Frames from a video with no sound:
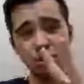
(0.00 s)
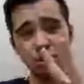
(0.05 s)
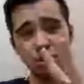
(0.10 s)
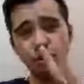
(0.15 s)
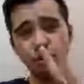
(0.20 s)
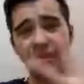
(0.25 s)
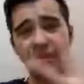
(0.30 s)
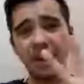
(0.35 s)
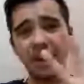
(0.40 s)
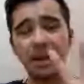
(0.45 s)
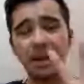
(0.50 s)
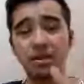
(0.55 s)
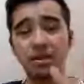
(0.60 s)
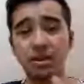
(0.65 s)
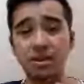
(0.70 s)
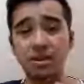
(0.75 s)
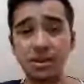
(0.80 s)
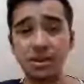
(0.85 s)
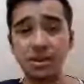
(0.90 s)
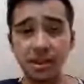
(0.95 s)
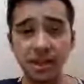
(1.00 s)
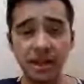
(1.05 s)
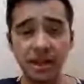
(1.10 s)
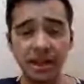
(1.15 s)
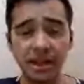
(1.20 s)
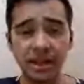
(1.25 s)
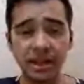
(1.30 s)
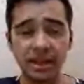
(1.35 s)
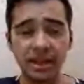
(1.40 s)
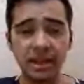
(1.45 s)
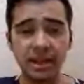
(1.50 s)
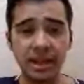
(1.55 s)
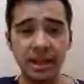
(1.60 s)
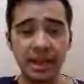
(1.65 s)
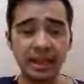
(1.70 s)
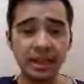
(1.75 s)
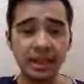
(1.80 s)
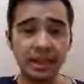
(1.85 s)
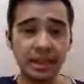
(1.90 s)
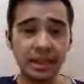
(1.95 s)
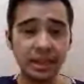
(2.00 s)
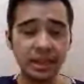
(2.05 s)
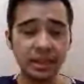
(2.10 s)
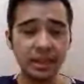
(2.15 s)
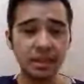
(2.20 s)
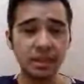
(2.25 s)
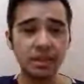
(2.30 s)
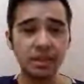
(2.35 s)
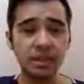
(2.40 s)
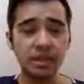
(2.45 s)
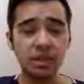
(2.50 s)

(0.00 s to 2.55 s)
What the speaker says: can lead to fractures,